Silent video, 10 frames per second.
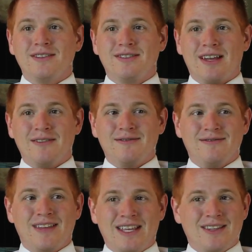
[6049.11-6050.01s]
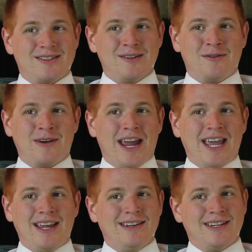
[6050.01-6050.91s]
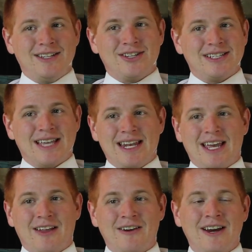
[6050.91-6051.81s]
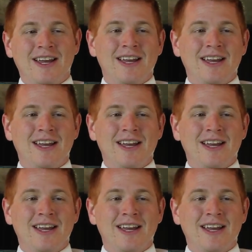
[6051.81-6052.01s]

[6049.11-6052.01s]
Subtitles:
instead of like this gray, dingy, sandy color.